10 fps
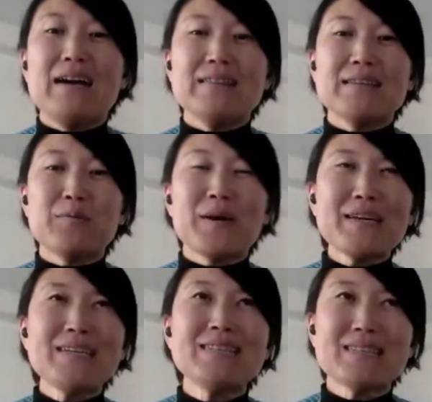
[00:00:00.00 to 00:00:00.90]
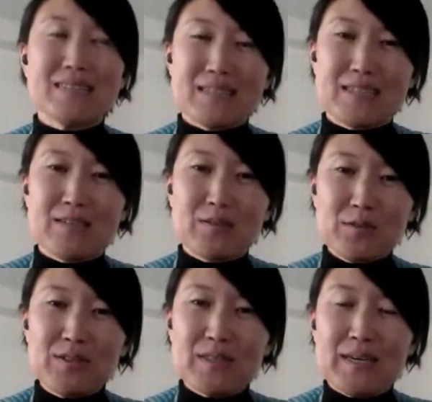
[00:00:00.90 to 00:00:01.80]
And the way indecision
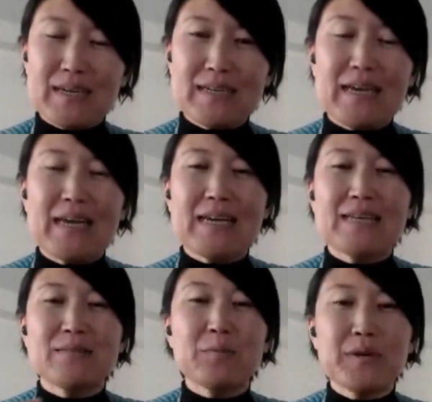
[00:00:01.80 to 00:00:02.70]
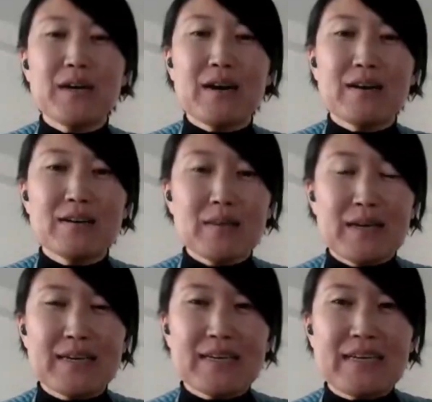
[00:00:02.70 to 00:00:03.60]
looks like is we are
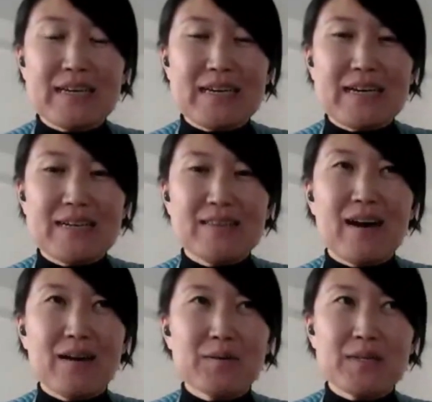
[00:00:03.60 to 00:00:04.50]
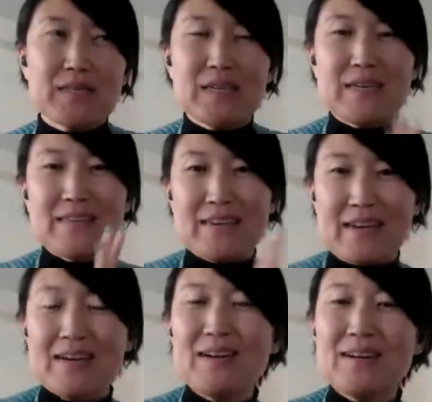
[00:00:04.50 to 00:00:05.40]
like not really
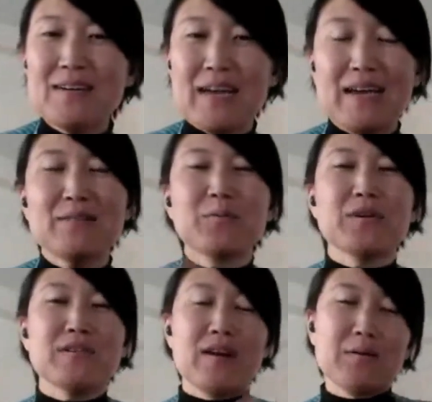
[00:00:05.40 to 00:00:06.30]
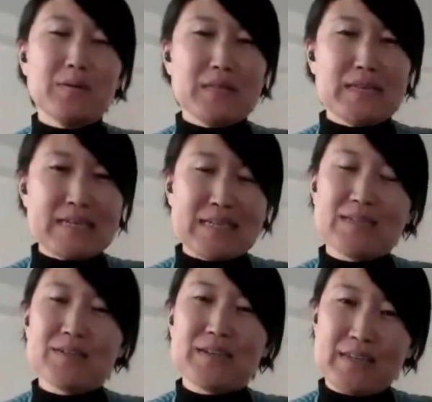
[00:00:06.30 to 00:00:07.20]
there and we're not really
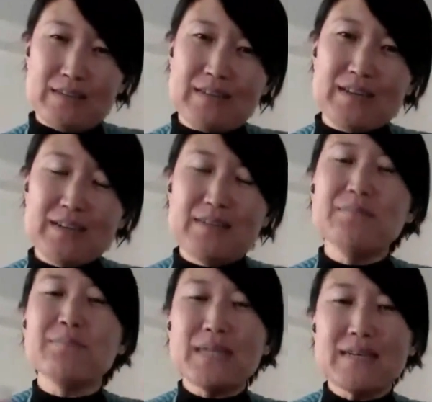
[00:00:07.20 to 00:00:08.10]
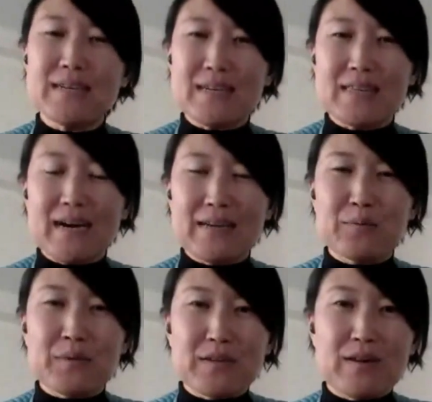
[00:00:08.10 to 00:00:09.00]
here either, meaning that
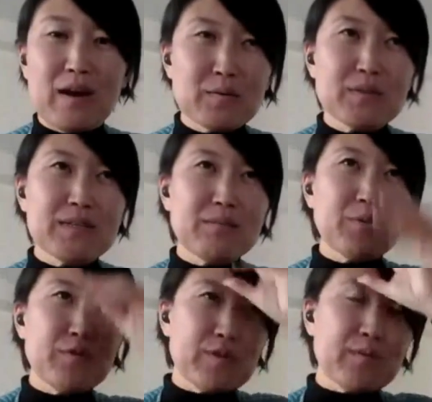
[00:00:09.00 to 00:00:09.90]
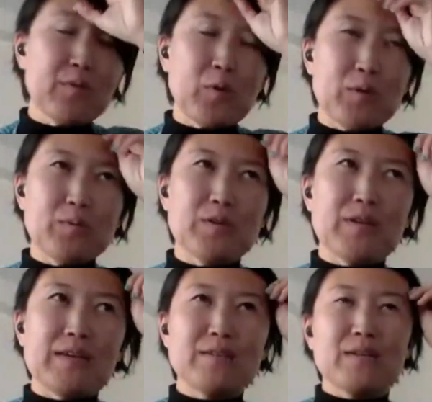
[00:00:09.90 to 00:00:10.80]
we're not really moving forward
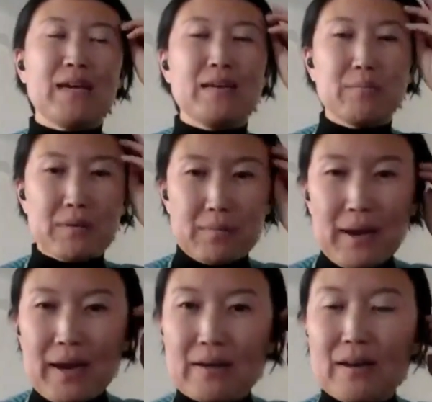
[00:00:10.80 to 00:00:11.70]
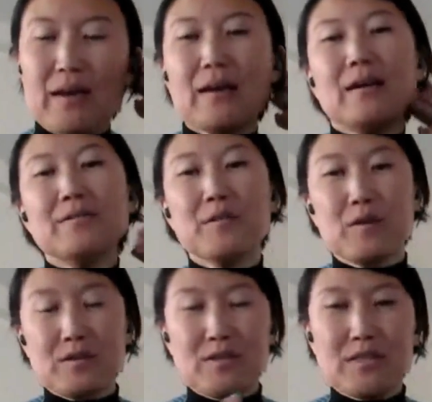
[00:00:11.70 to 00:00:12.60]
as to getting prepared
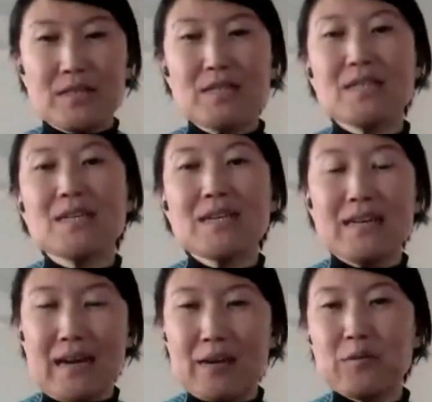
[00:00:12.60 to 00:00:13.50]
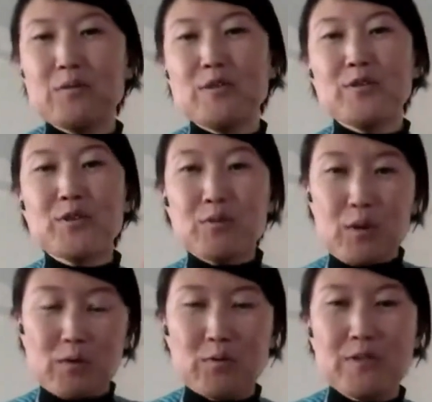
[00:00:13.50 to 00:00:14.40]
for transitioning and how we will do,
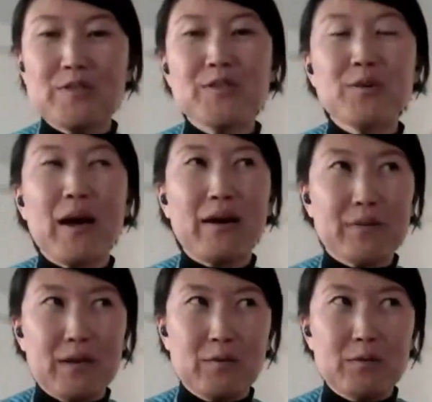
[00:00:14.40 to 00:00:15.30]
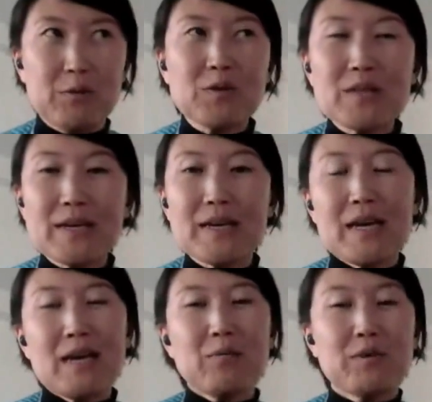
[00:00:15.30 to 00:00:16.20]
what we'll do, how that will look like.
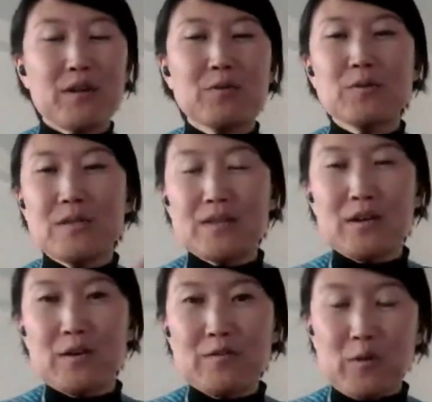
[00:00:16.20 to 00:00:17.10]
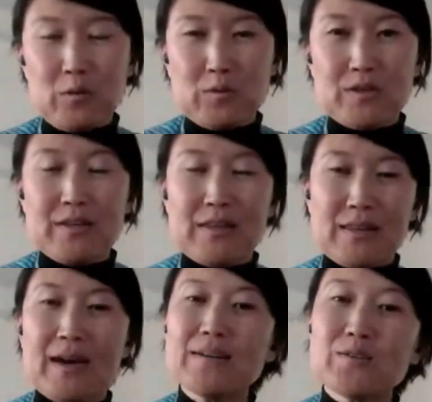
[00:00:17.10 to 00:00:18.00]
We don't really go forward in
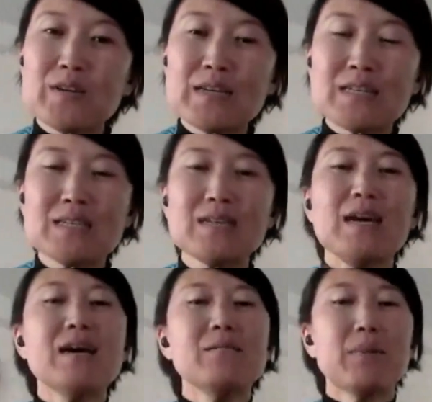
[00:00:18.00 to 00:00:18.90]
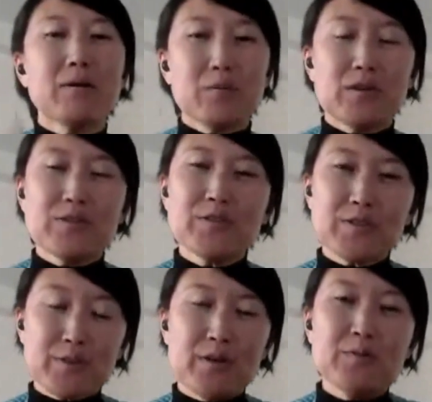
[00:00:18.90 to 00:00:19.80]
that direction, but we also
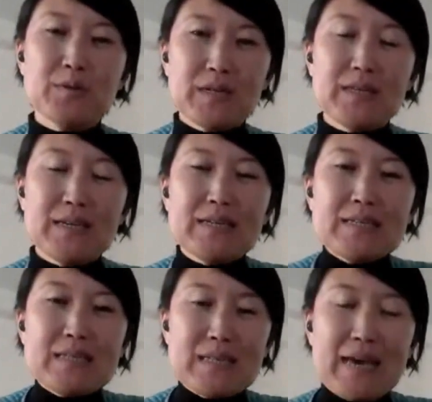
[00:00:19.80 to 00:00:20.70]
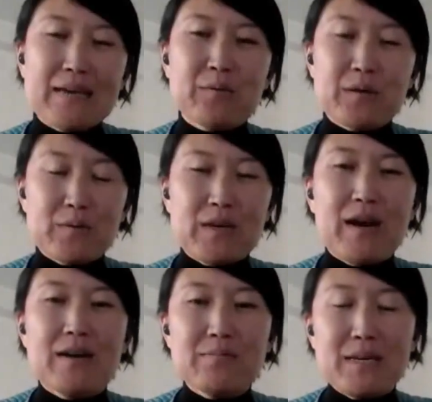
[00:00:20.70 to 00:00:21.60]
don't really stay where we
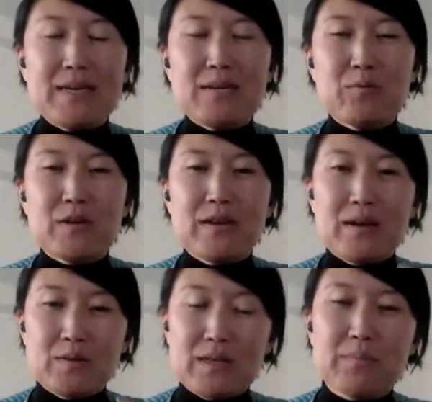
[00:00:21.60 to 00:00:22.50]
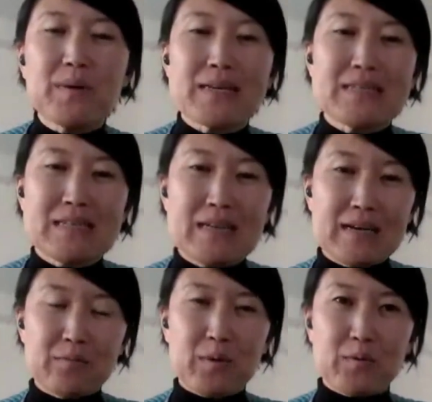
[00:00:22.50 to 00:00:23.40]
are, meaning we're not really present
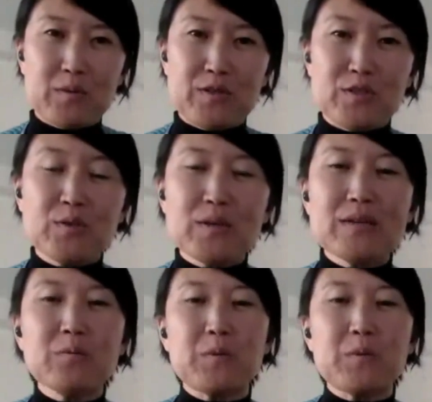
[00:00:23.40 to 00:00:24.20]
at what we're doing.